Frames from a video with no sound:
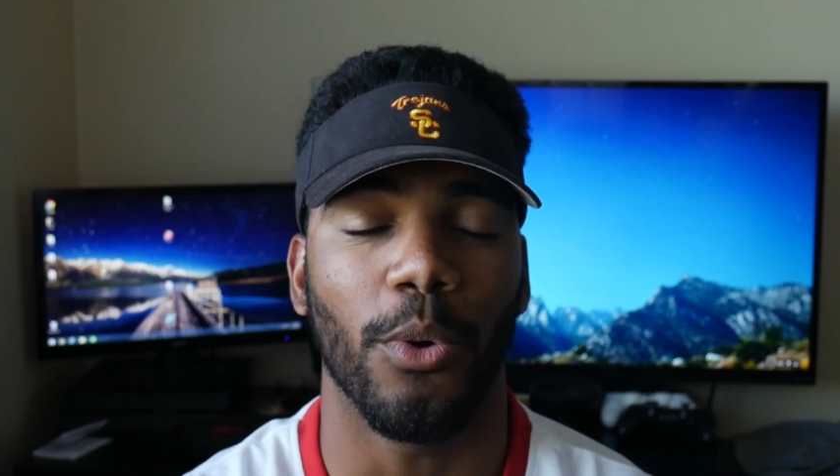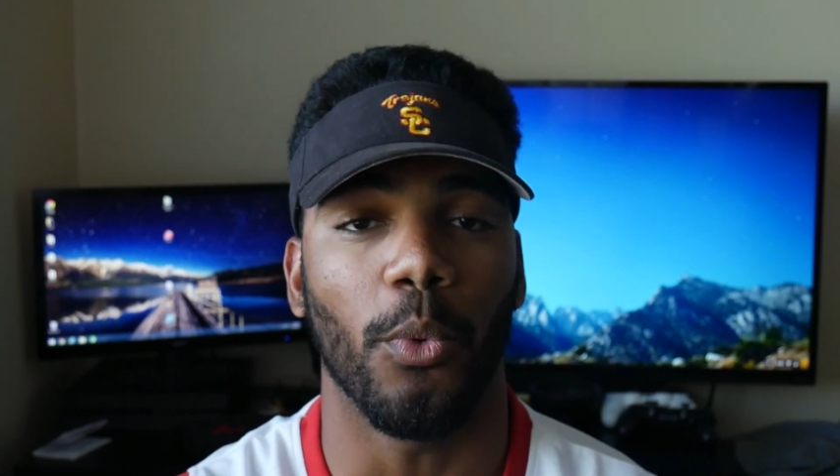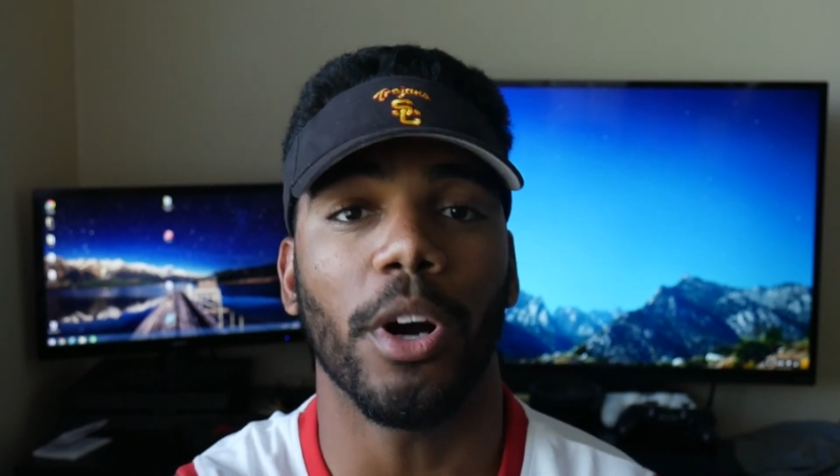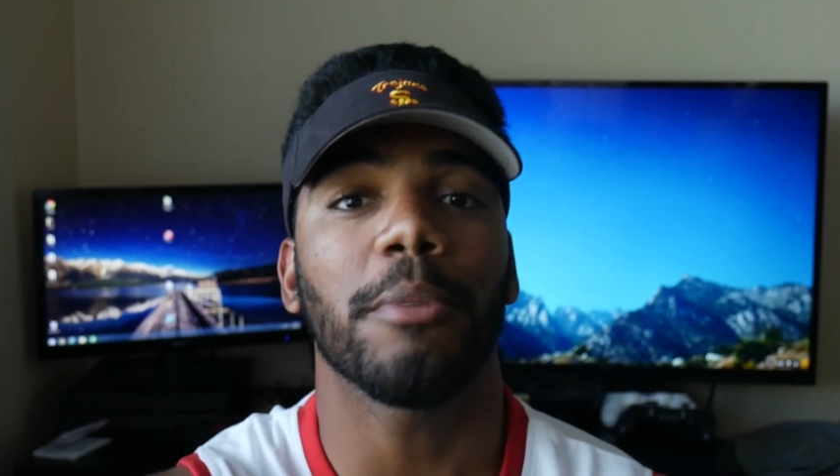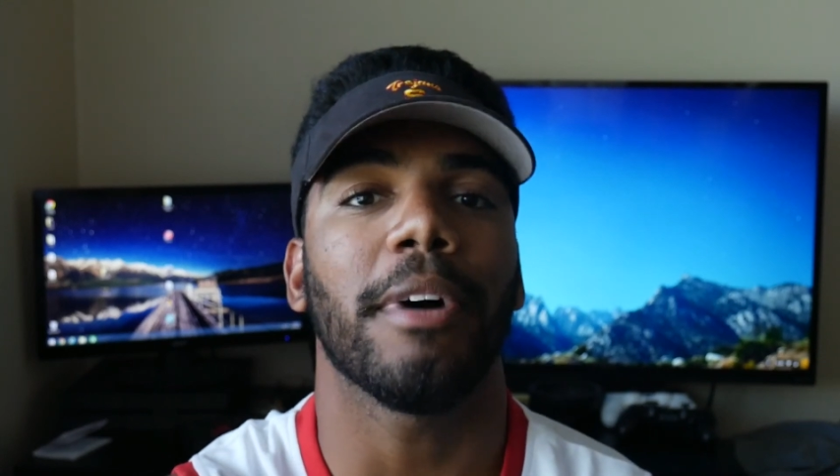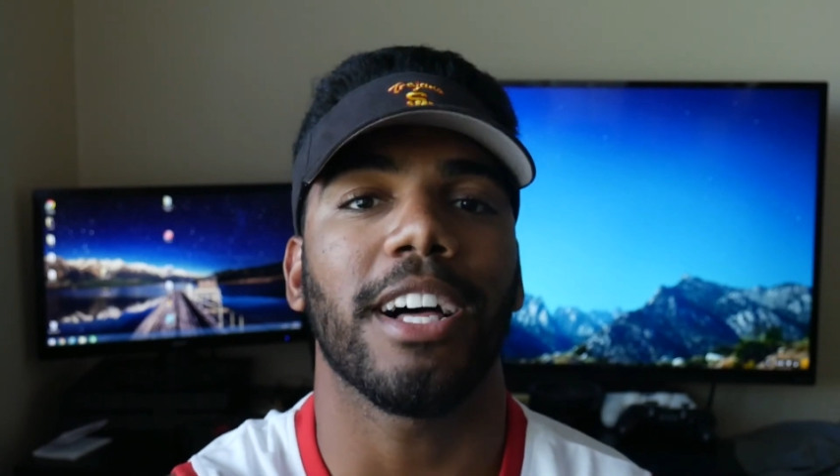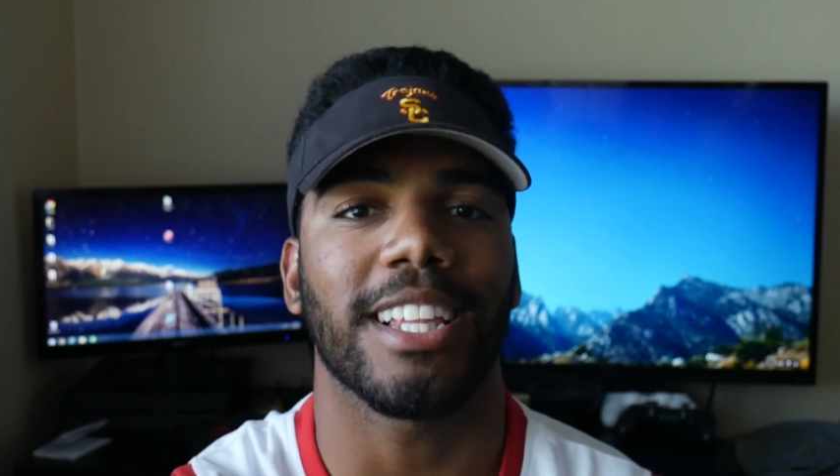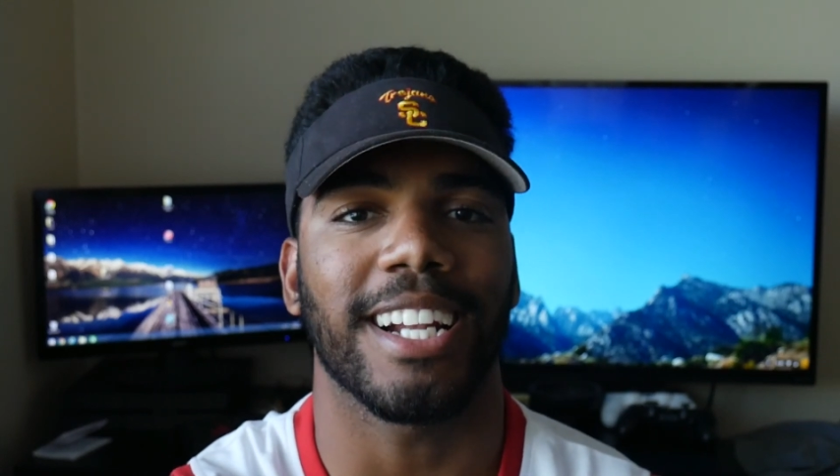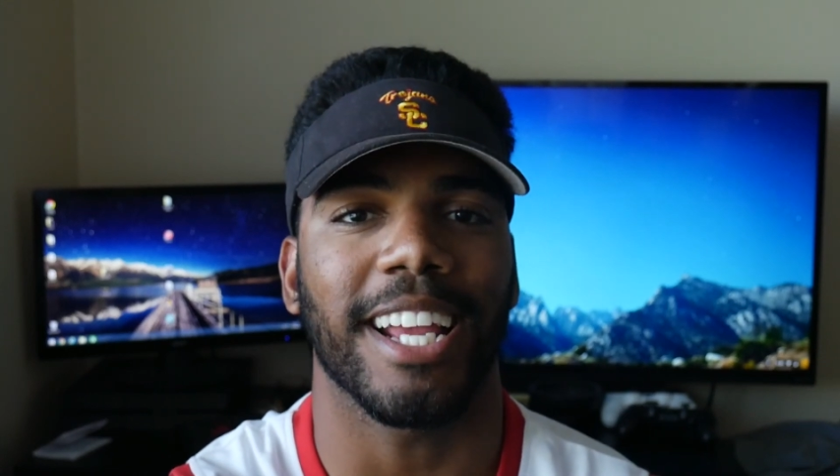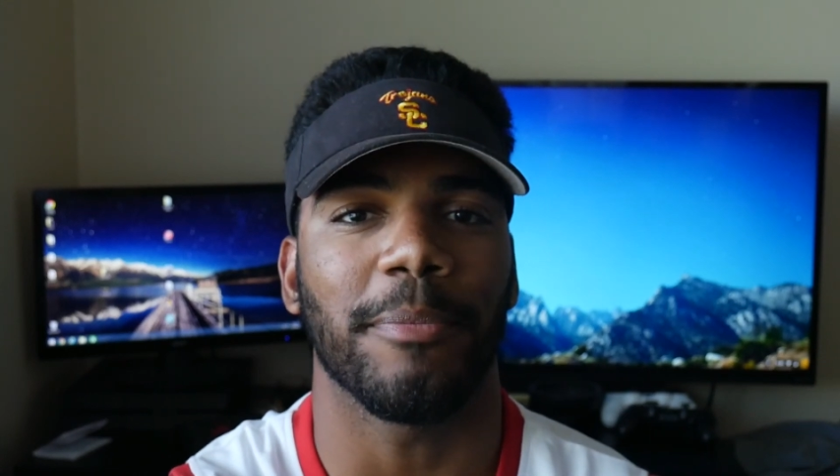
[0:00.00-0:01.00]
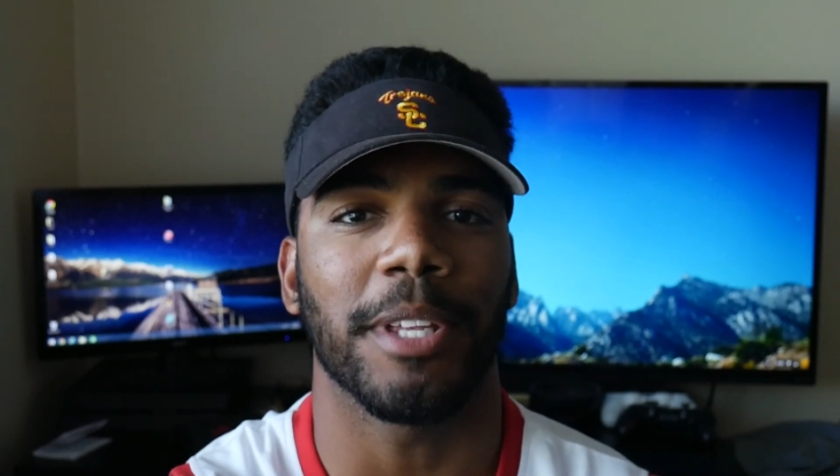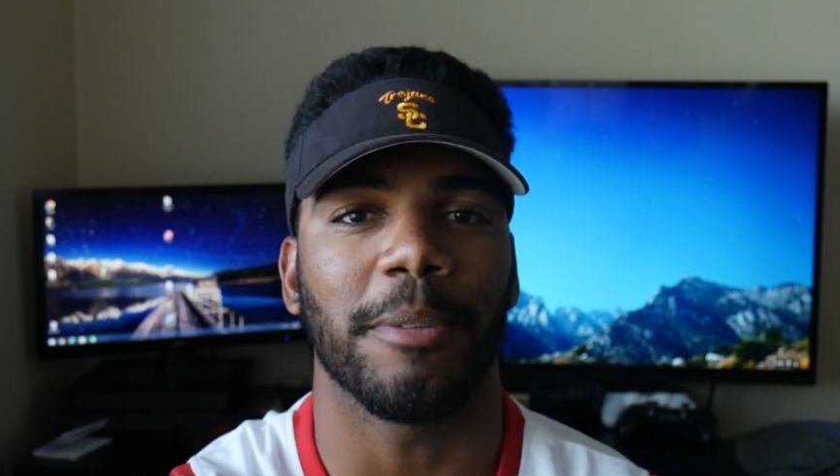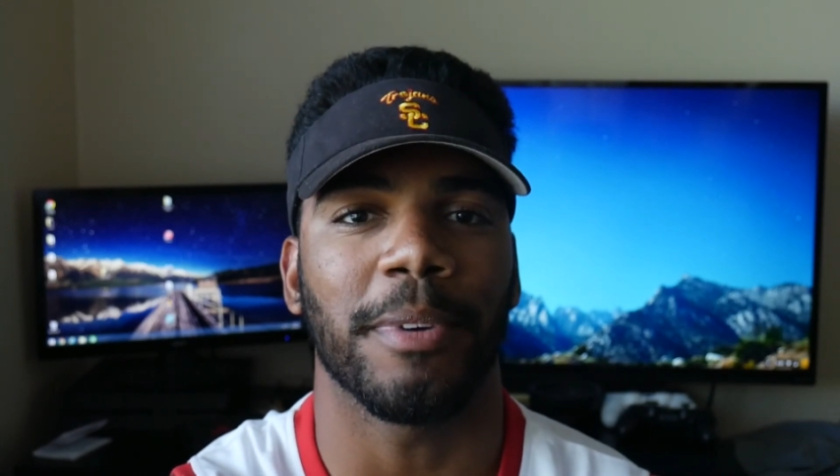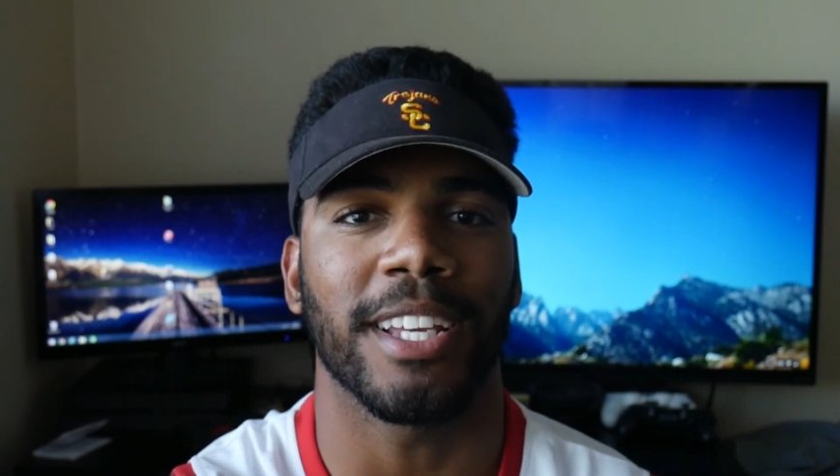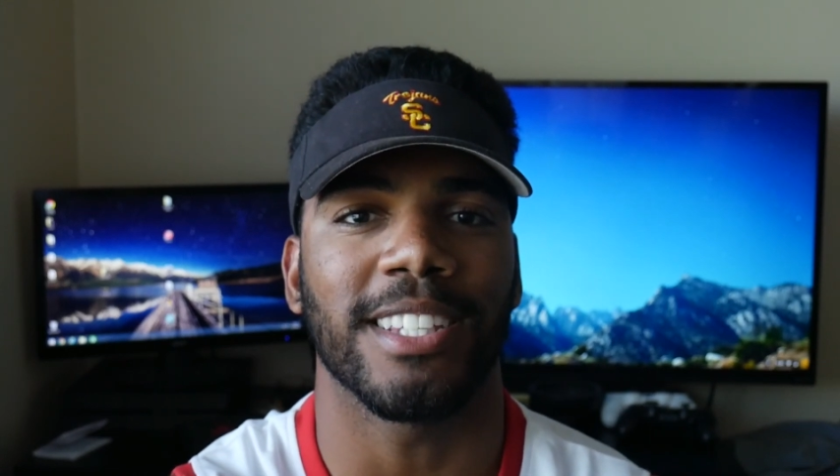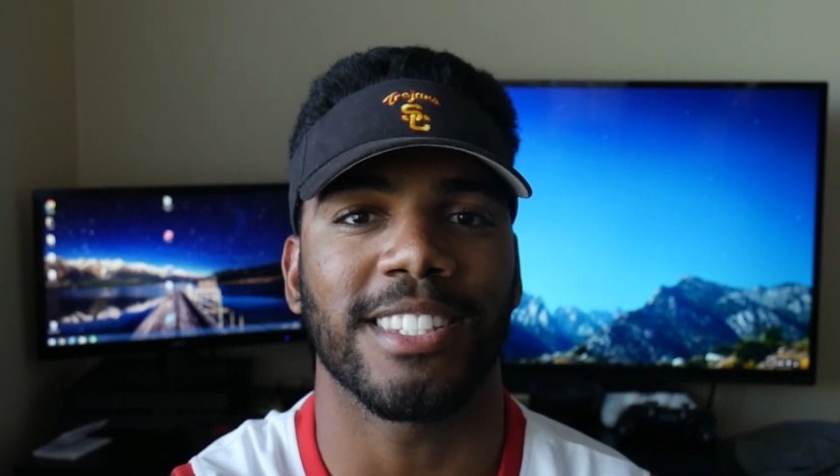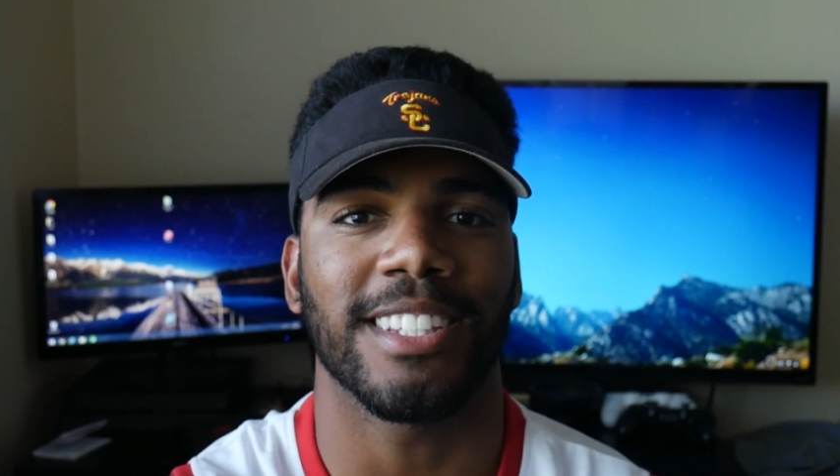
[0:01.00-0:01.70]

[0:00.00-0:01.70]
1 mile at an 8-minute pace?